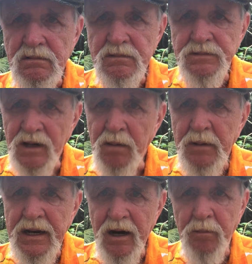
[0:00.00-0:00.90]
if you come
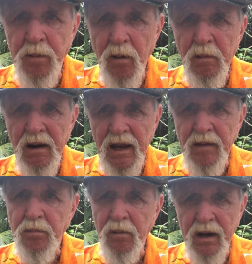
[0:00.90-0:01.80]
in here permanently,
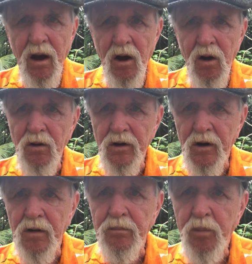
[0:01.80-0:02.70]
bring all
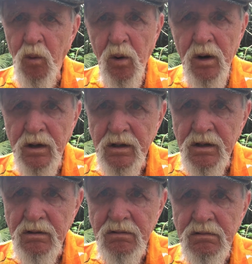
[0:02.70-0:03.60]
your important
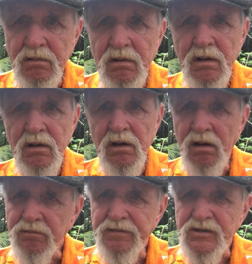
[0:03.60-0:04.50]

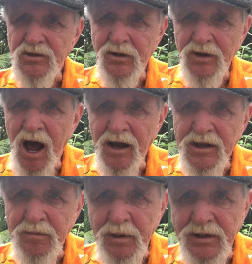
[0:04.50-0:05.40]
official
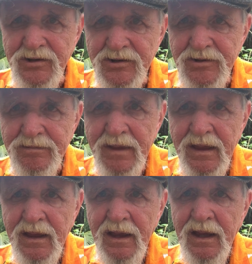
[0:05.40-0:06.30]
documents
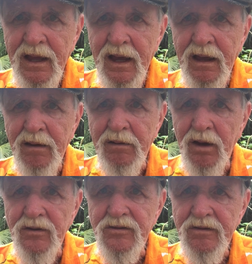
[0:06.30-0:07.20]

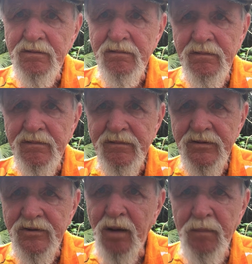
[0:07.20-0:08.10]
because
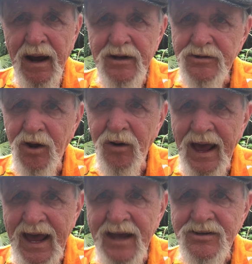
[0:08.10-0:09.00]
somebody's going
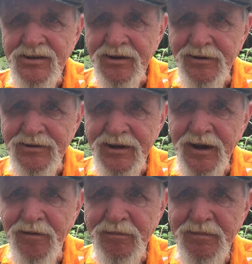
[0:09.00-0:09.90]
to ask to see them.